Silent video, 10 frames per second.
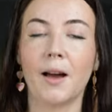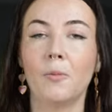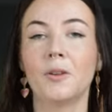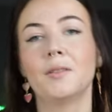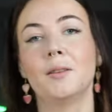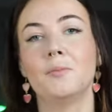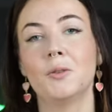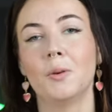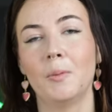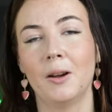I want them
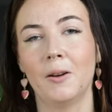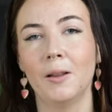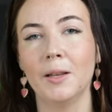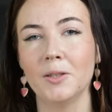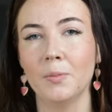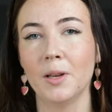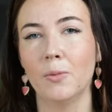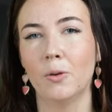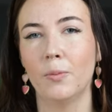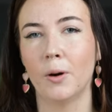to appear a little bit
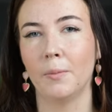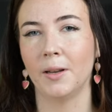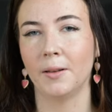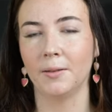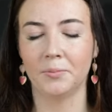more prominent.